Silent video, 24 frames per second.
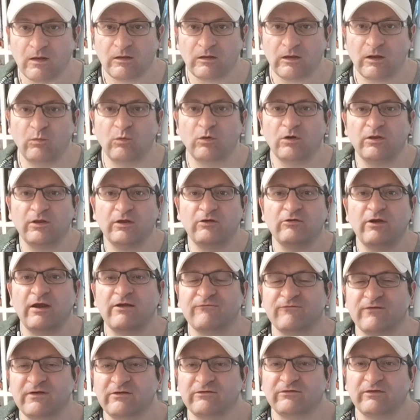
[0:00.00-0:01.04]
Now, one of the
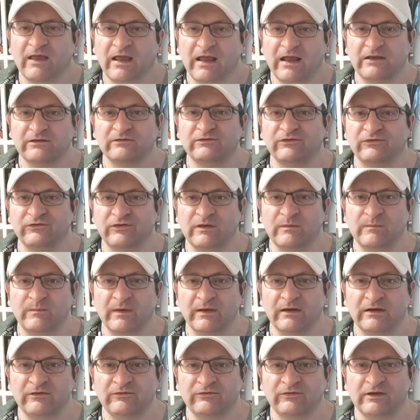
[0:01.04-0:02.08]
great things it has is the
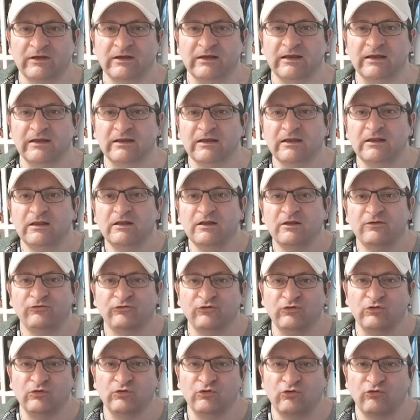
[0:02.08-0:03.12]
ability
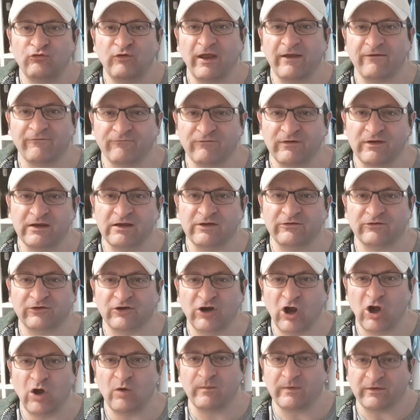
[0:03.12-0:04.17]
to create figures and
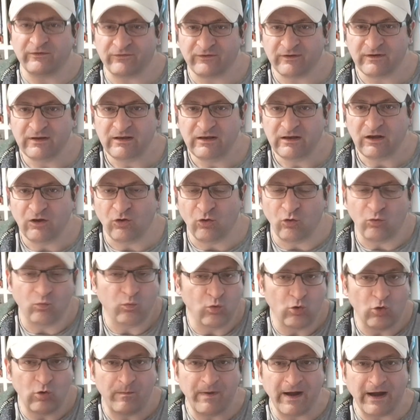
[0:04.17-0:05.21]
armies or
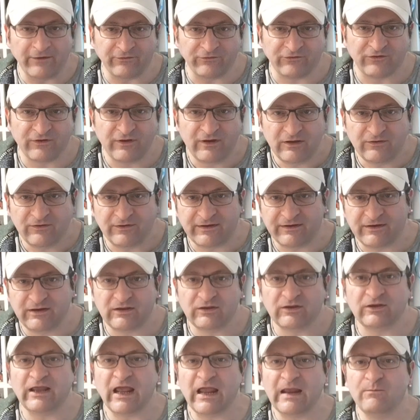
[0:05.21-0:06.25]
warbands.
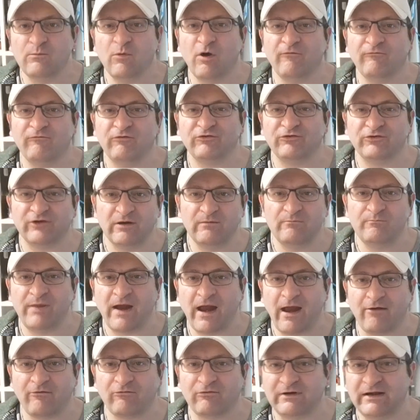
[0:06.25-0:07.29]
The game offers an
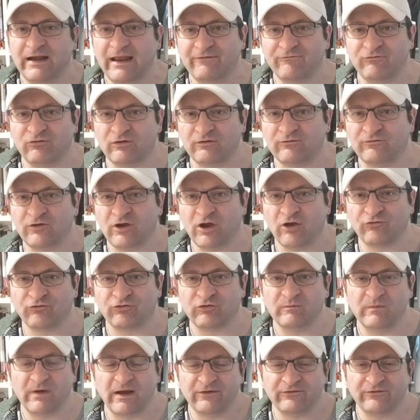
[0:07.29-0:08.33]
unparalleled level of
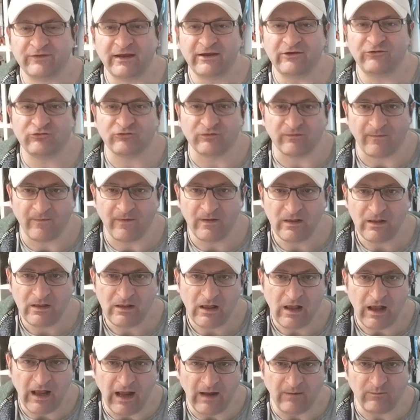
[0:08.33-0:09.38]
customization.
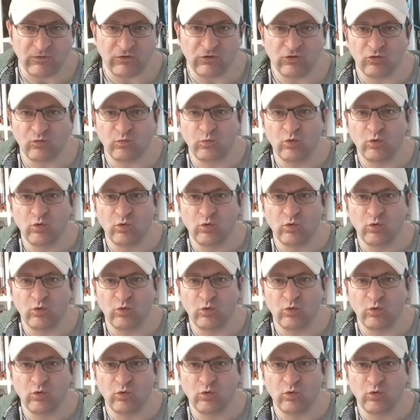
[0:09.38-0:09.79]
Your